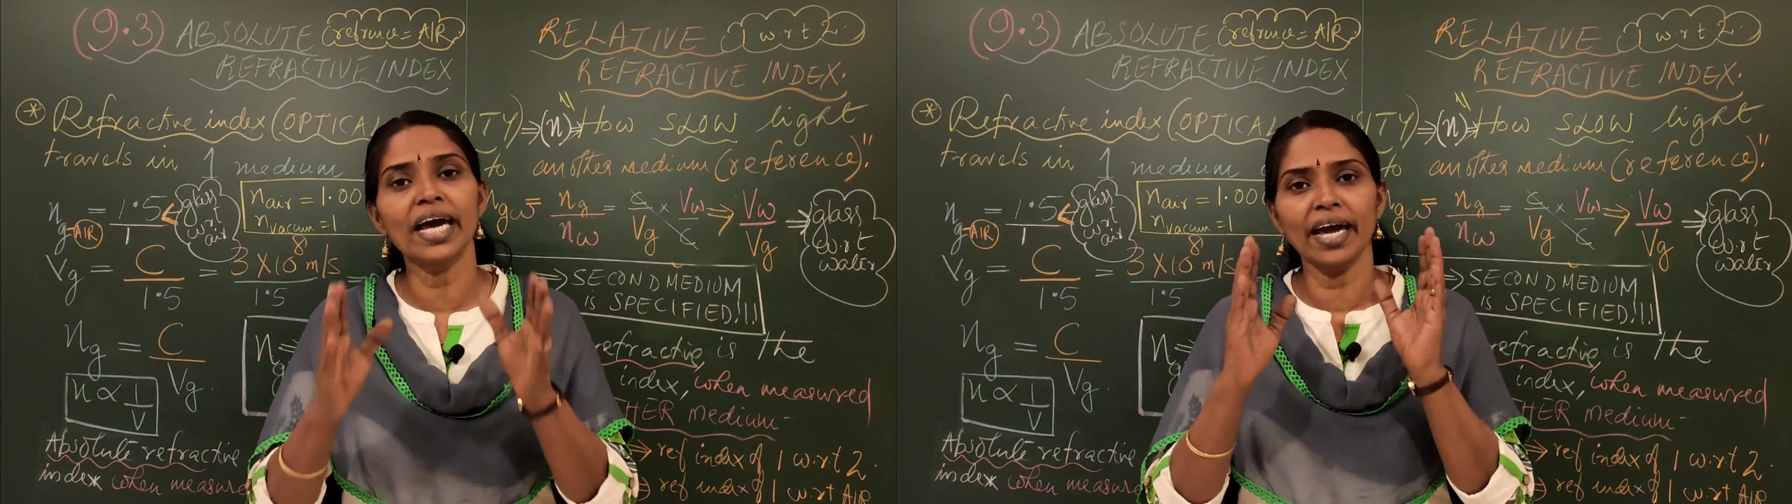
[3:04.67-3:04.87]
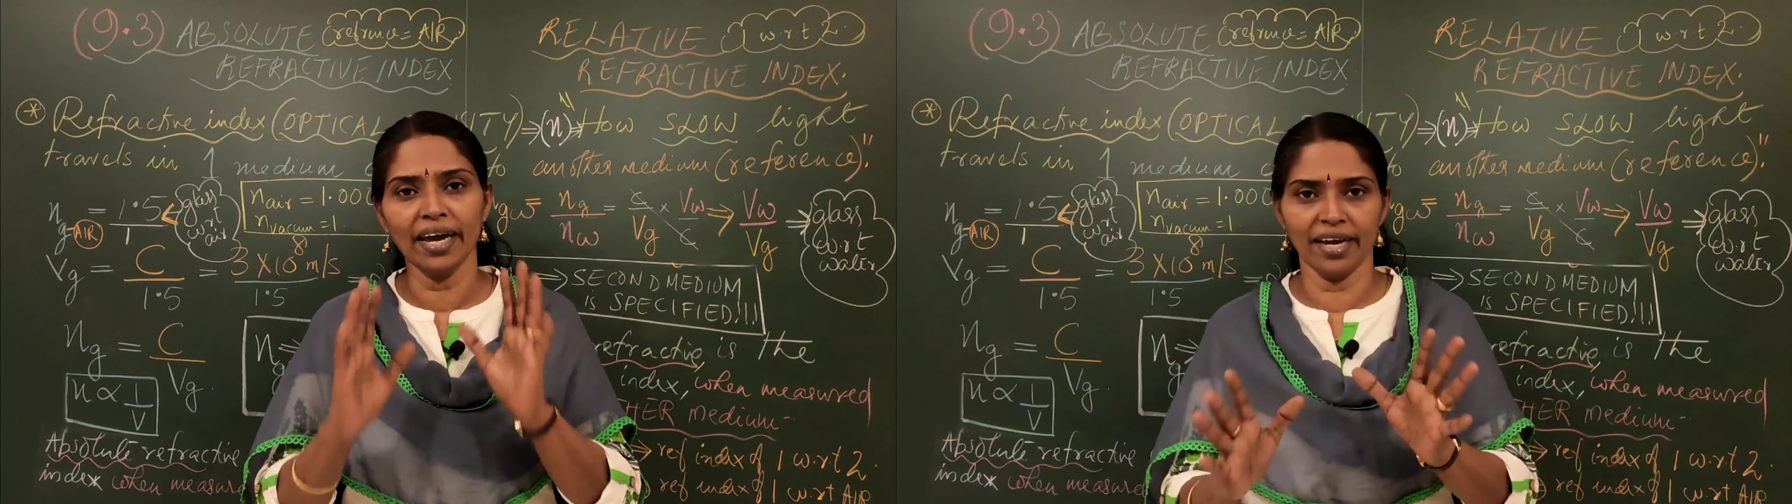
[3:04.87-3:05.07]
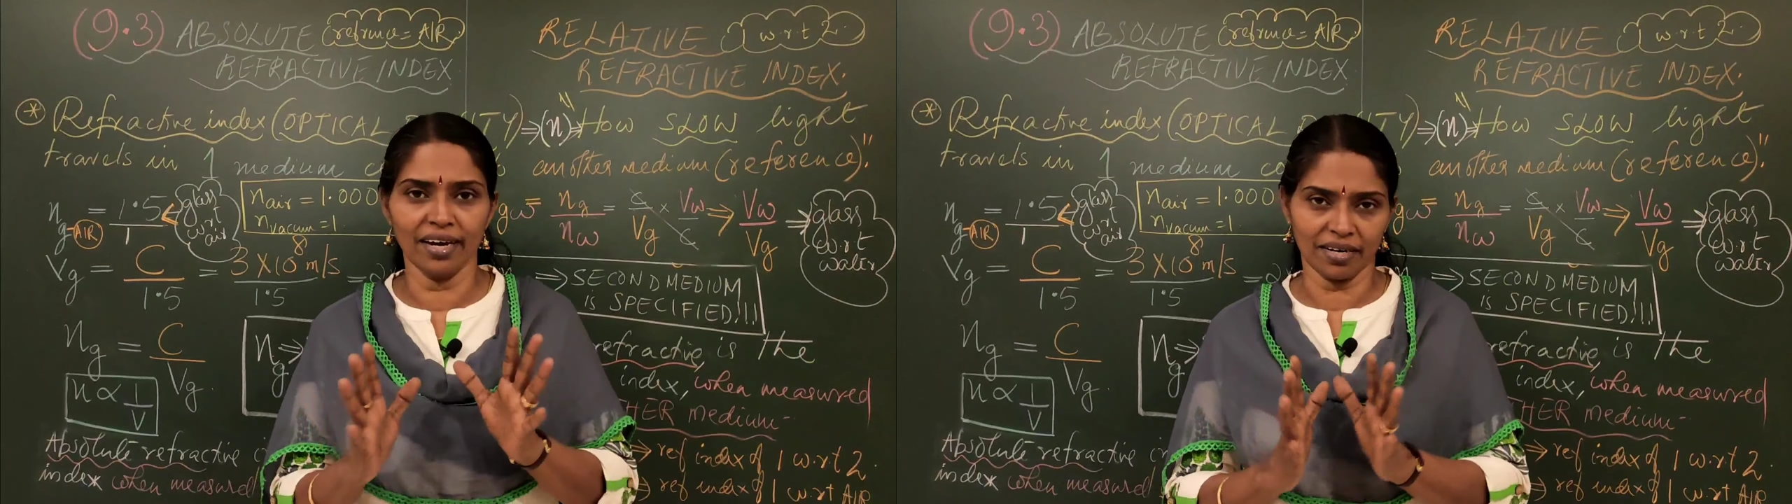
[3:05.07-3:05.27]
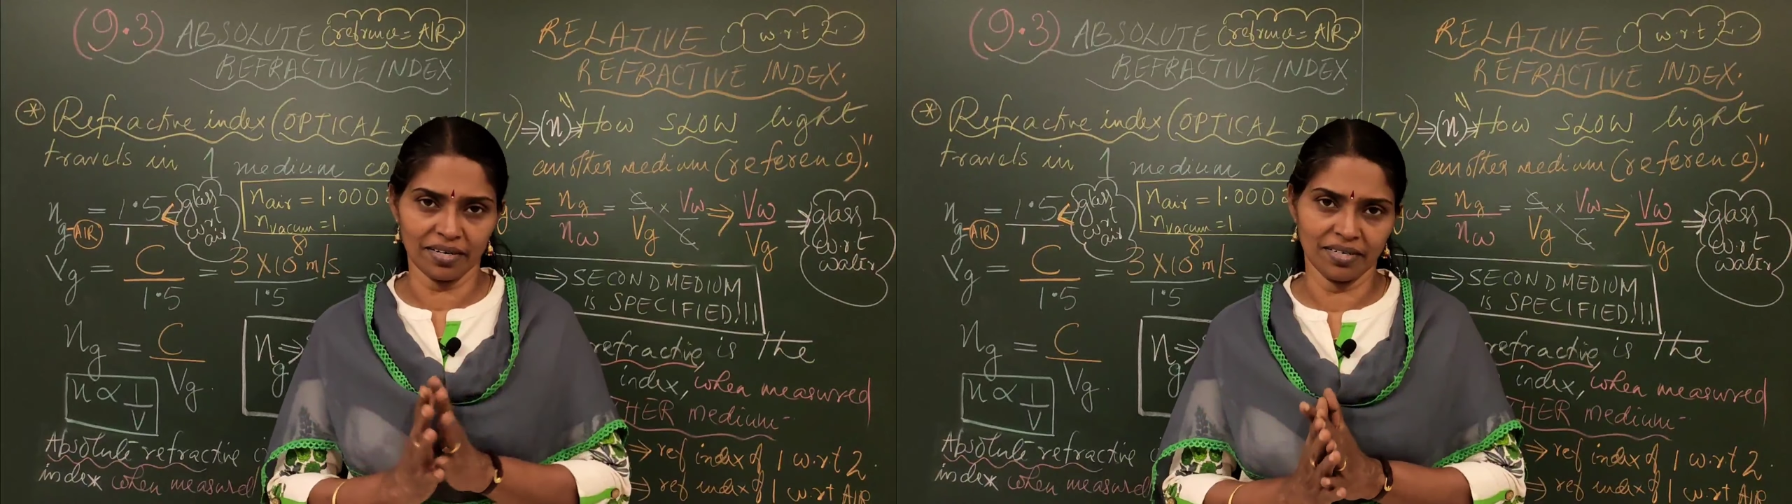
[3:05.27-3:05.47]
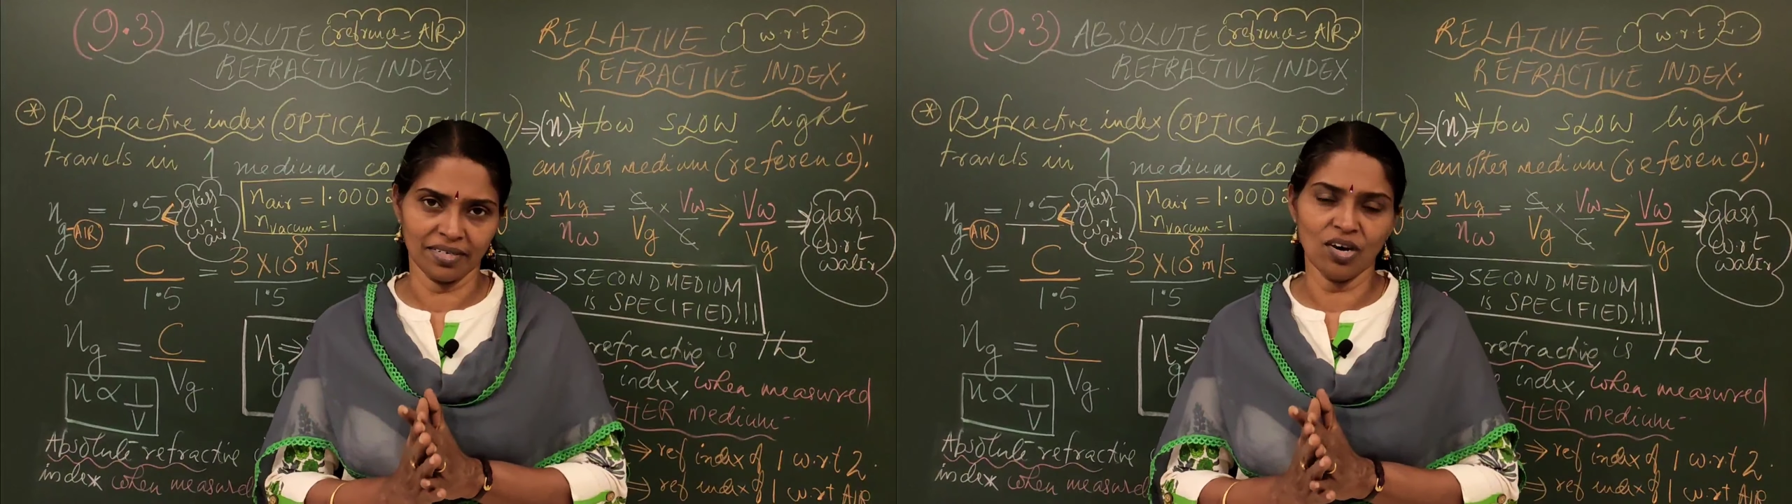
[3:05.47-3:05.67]
air
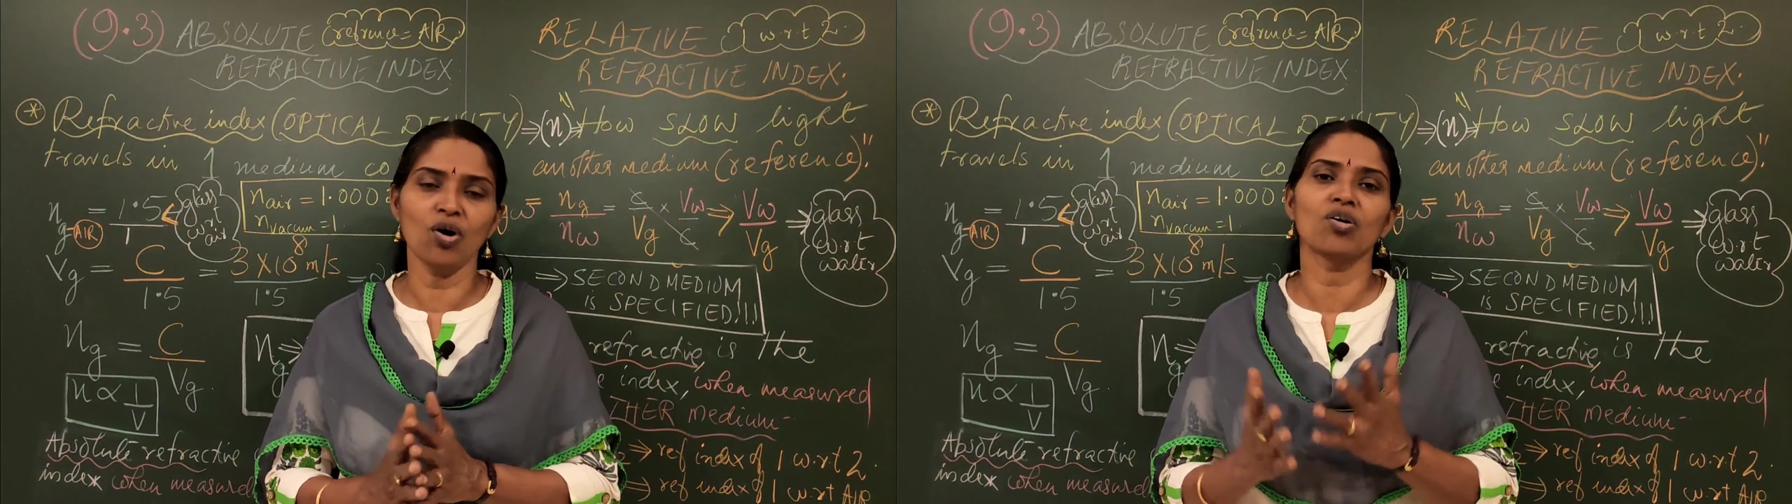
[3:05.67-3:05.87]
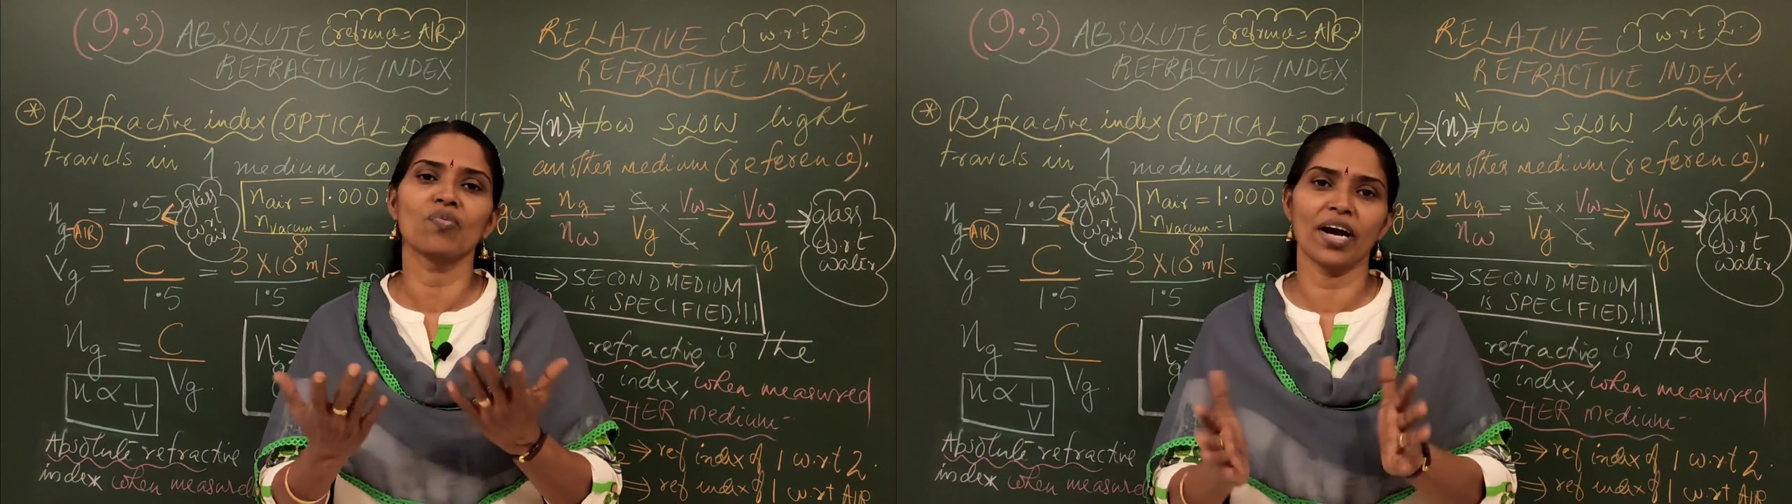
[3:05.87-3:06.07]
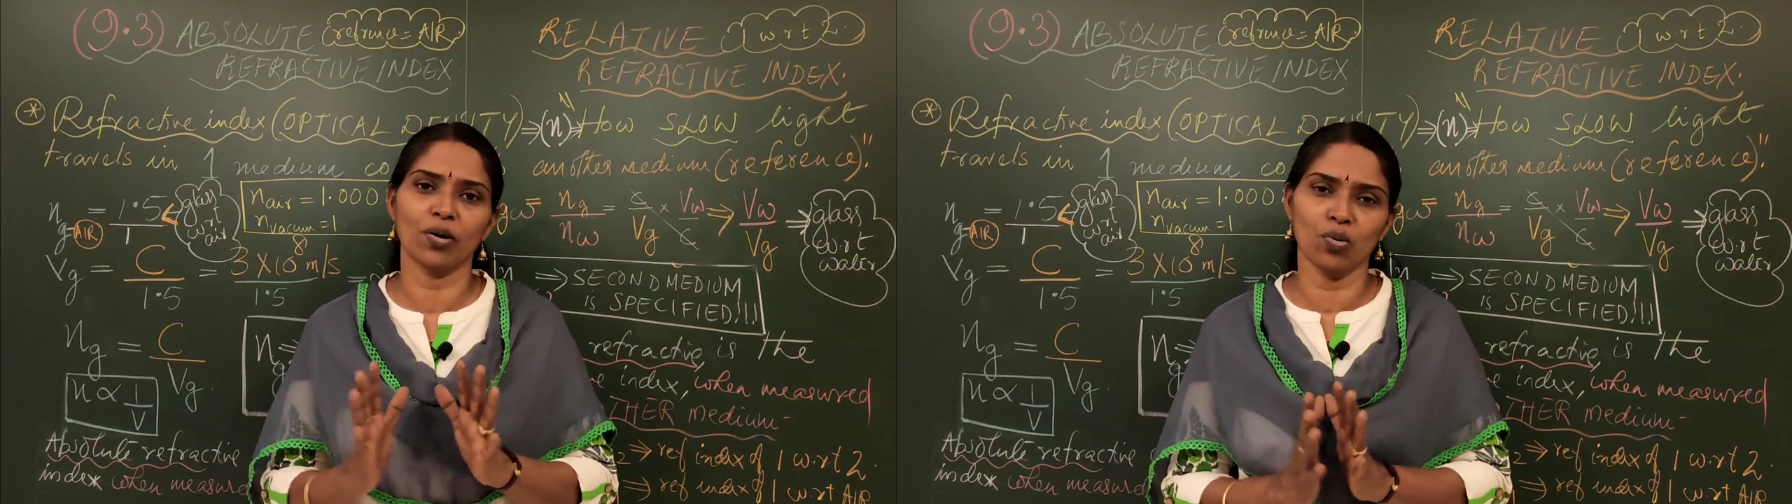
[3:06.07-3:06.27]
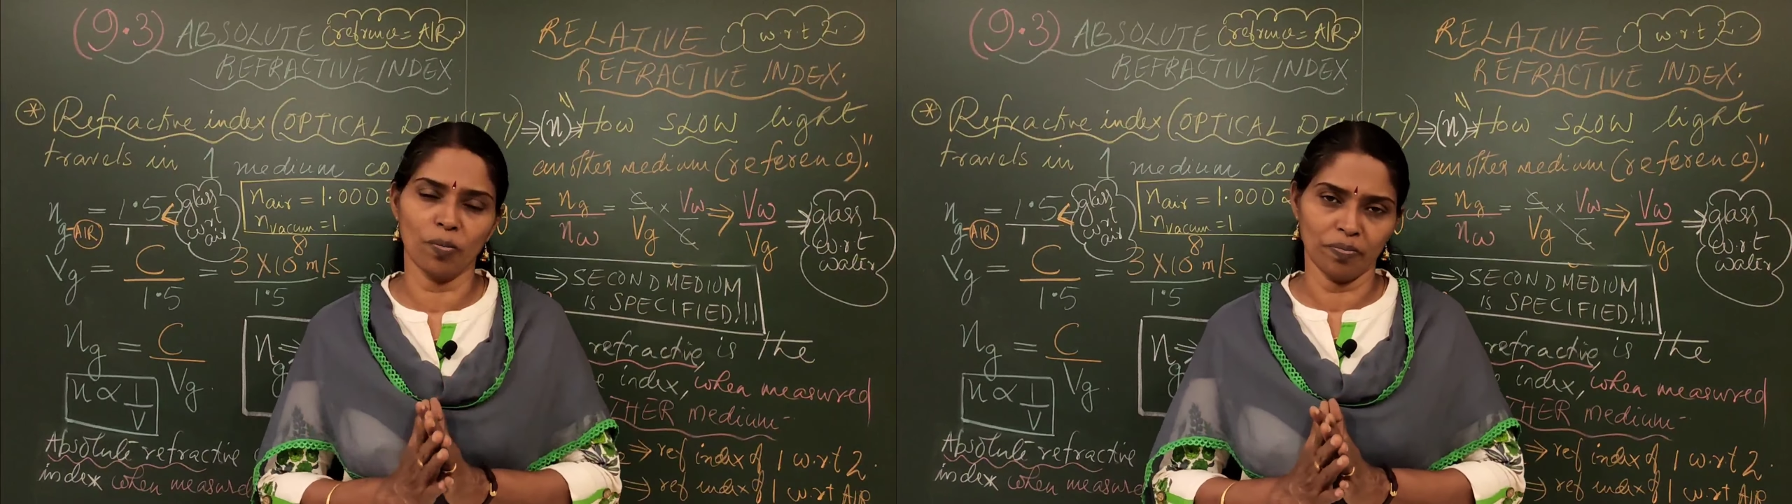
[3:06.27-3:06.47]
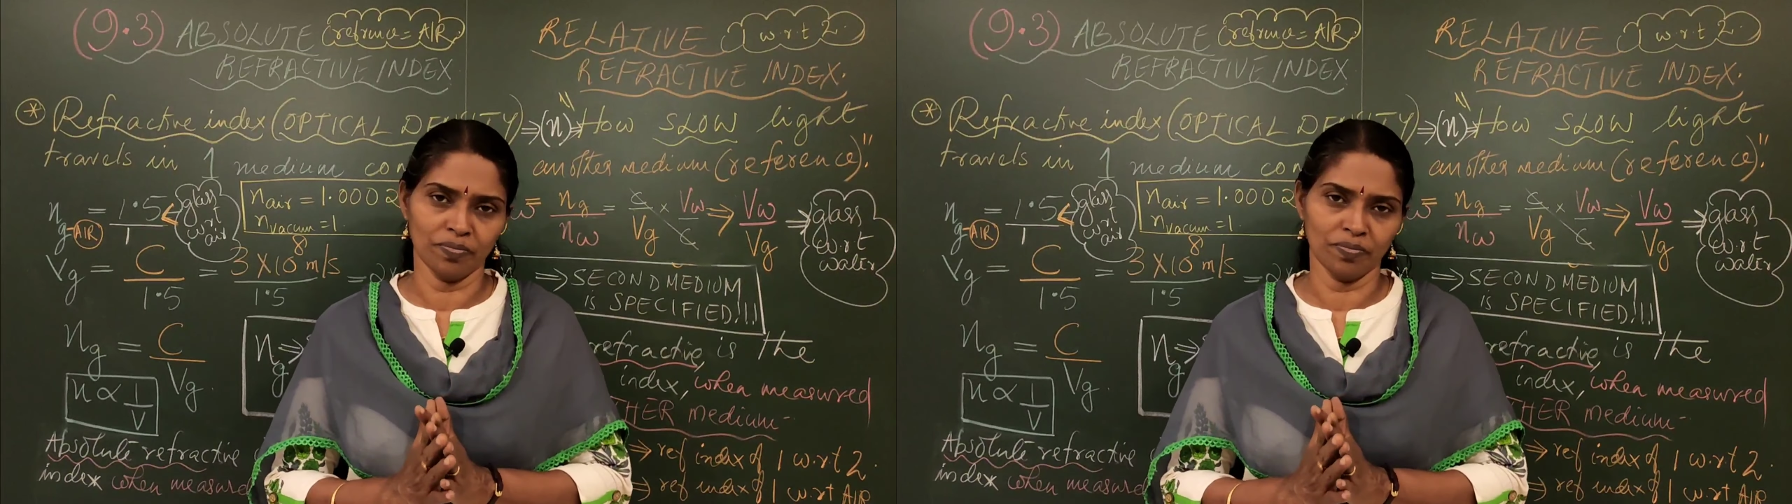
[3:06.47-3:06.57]
or vacuum.